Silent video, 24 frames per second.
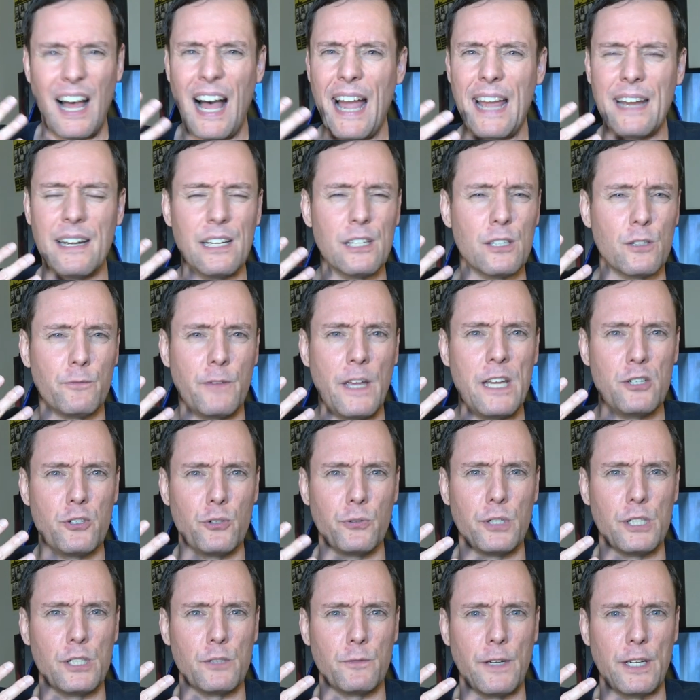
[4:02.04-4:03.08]
hide his facial
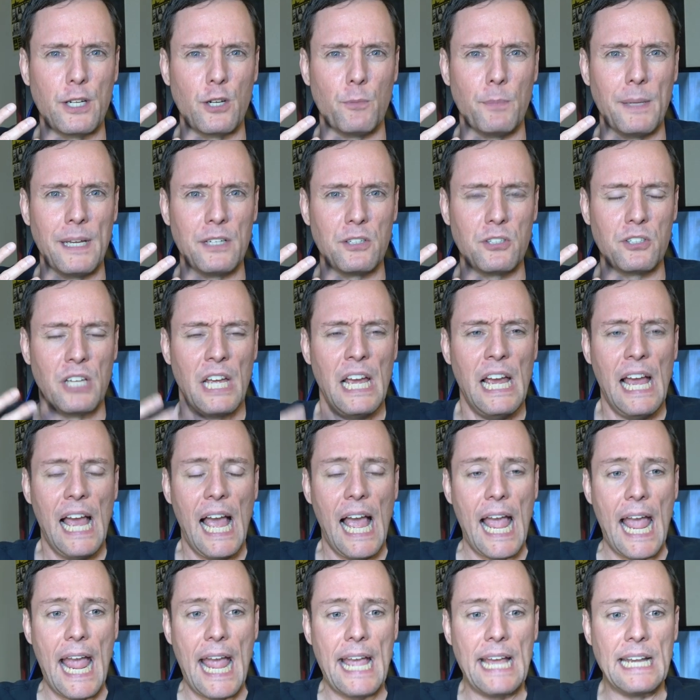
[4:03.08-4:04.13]
disfigurement.
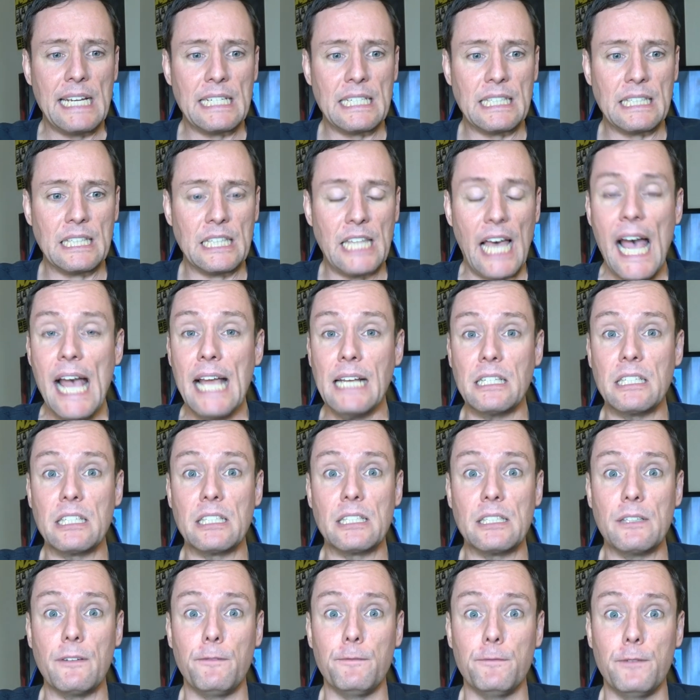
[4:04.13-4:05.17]
And
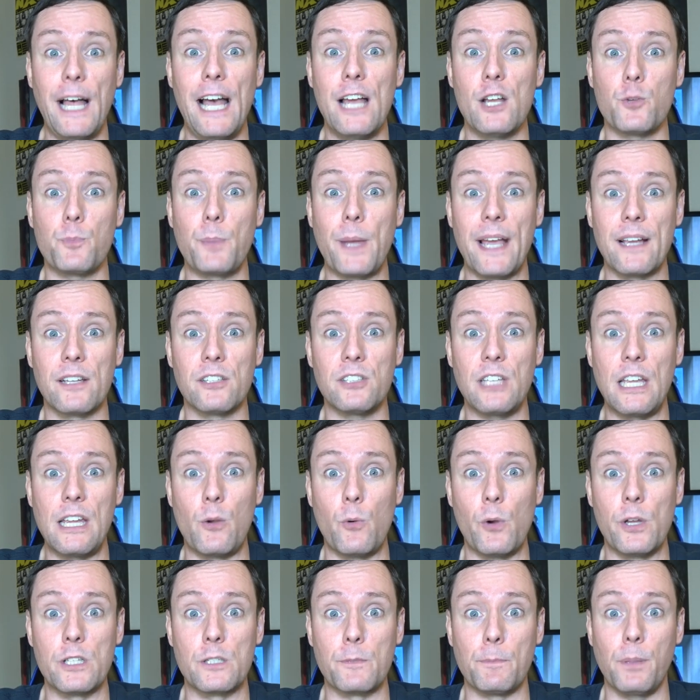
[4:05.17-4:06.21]
that flashback
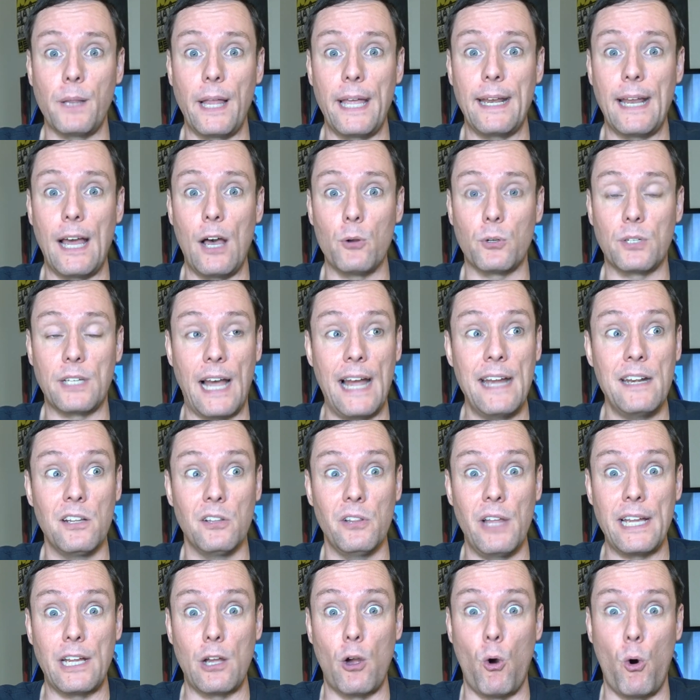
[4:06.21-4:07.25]
sequence played out kind of
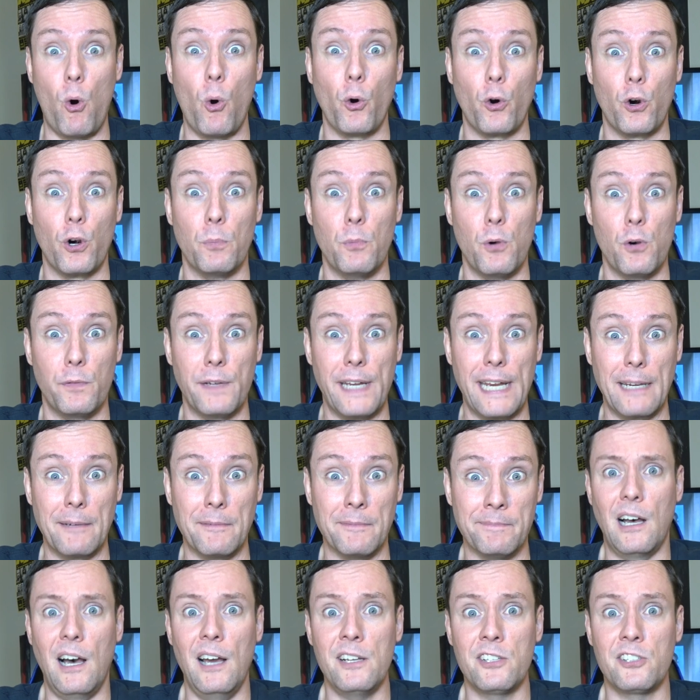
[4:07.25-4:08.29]
like a horror movie.
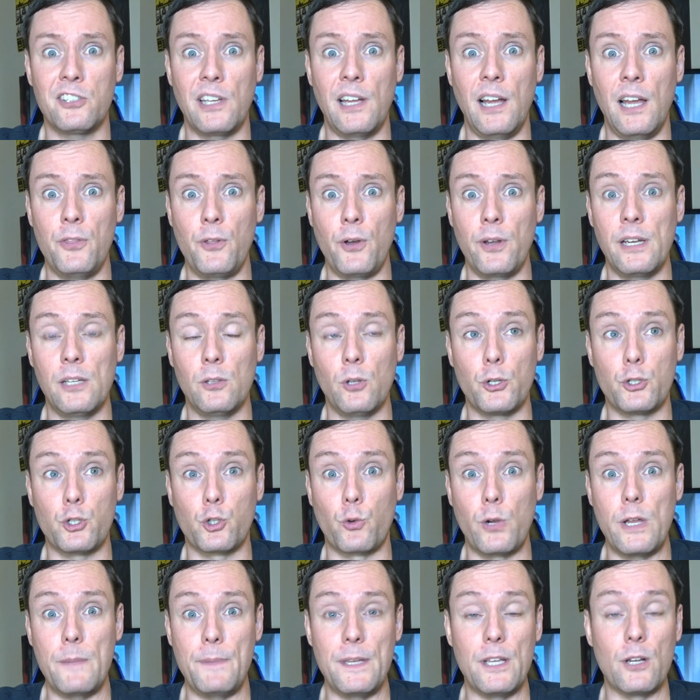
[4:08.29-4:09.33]
Honestly, I thought he looked
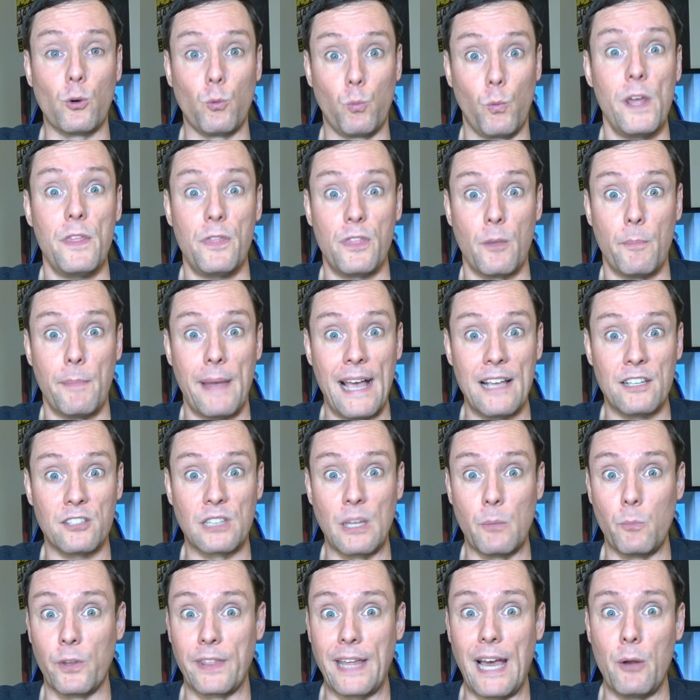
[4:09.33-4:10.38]
creepier with the mask
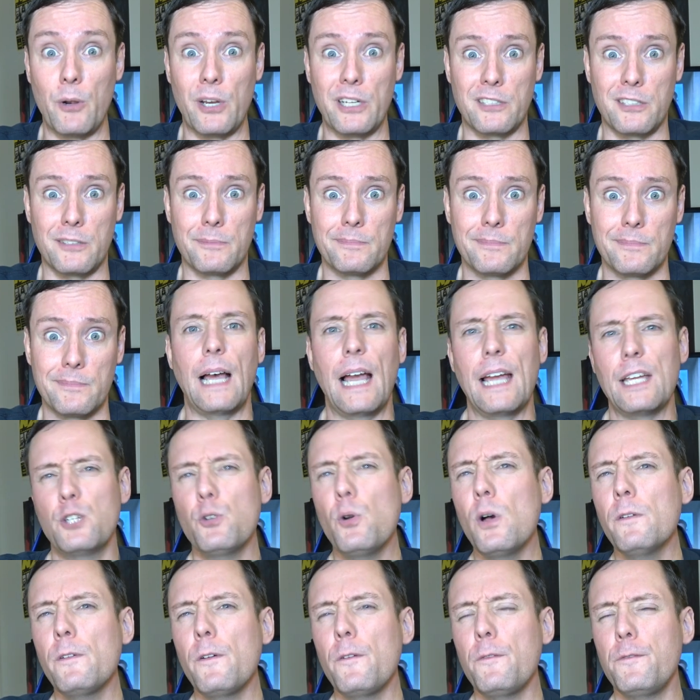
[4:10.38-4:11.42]
than without it. I
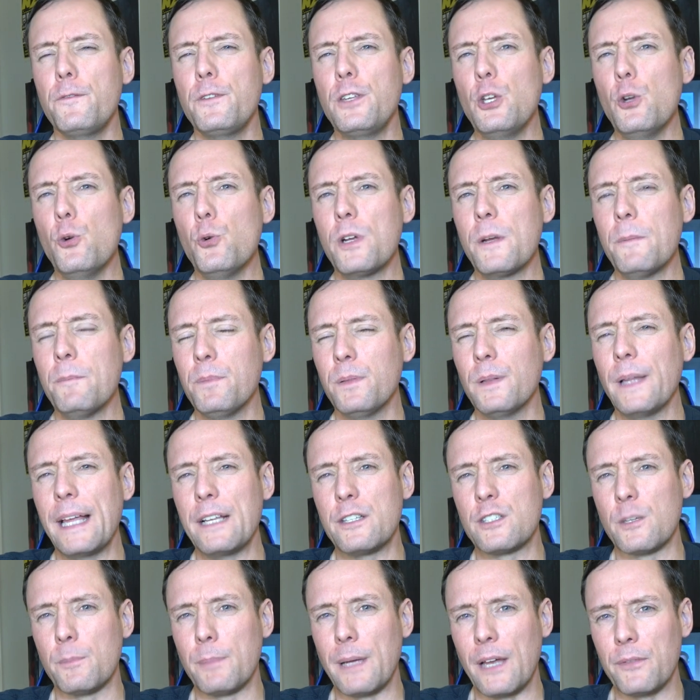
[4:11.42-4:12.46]
do have a few
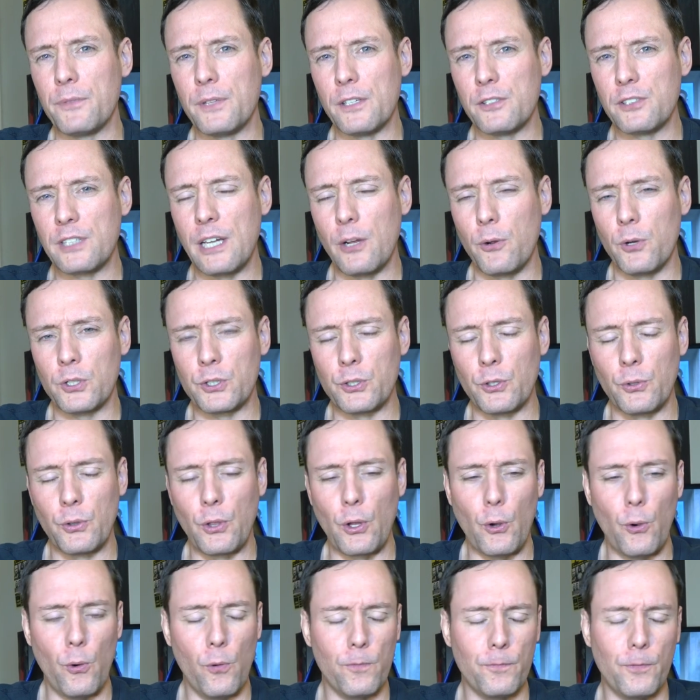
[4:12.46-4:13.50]
complaints about this character,
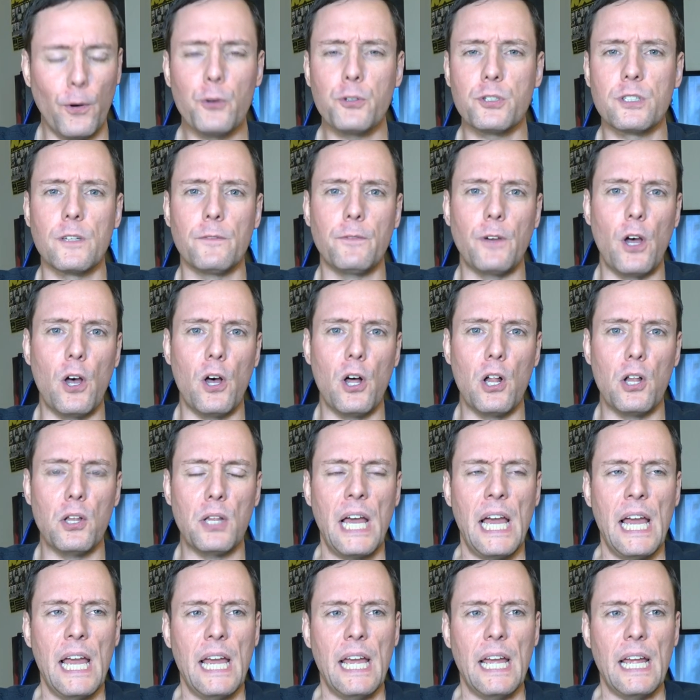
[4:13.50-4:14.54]
though. First of
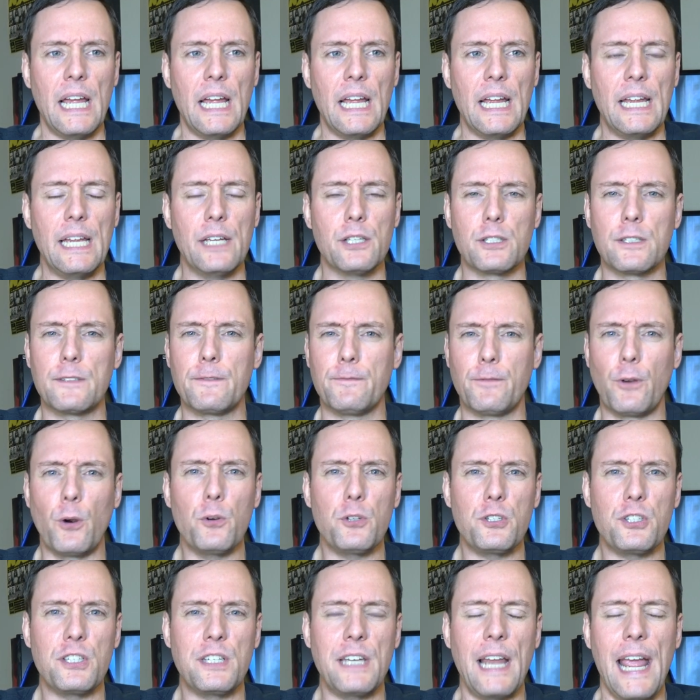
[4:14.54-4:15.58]
all, his
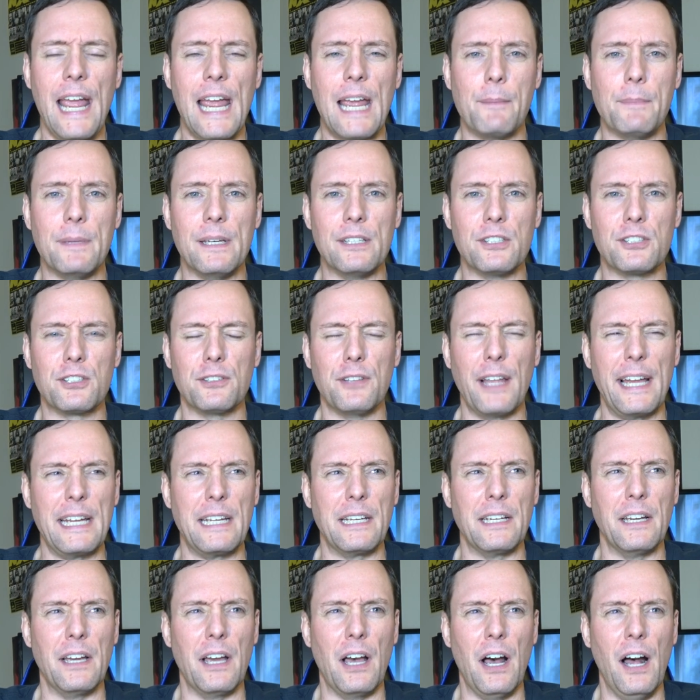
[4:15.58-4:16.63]
first name is
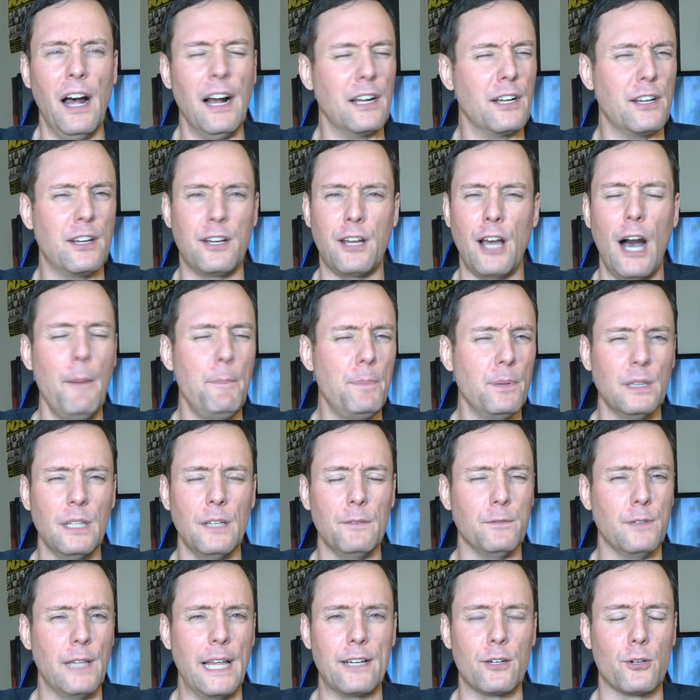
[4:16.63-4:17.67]
like a couple
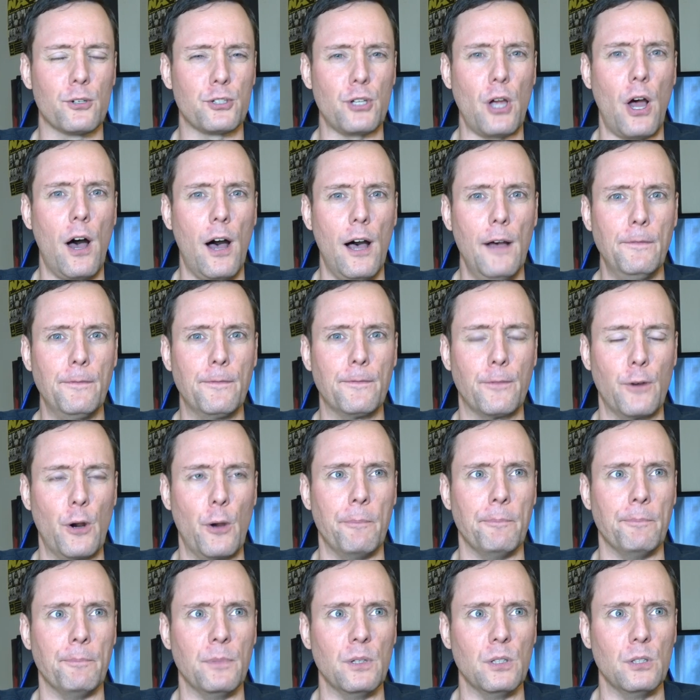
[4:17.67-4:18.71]
of letters off
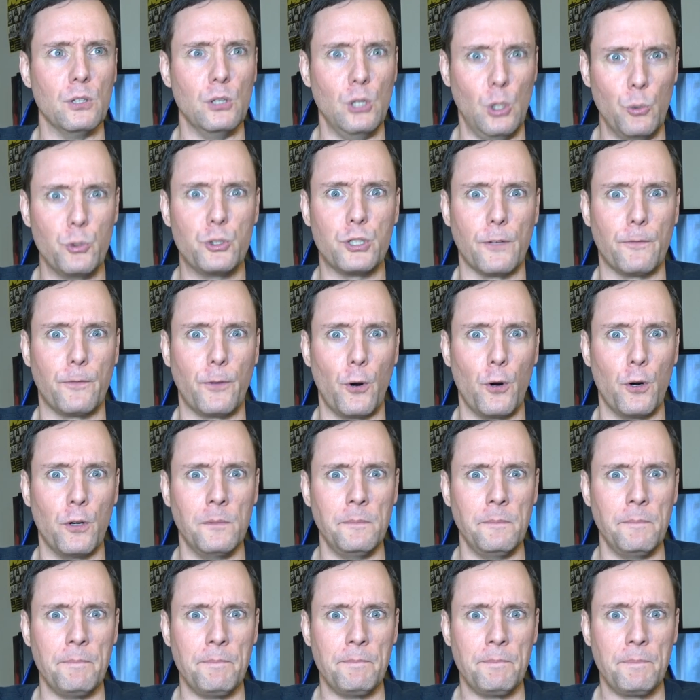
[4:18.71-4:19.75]
from Lucifer,